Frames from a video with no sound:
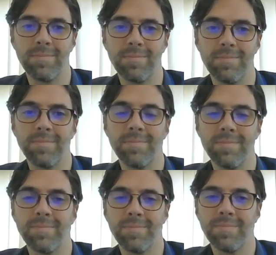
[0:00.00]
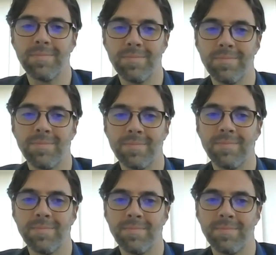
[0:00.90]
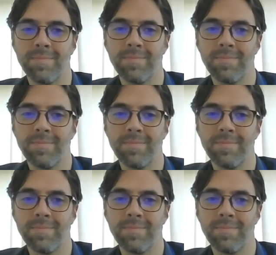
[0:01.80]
No words are spoken by the person on screen.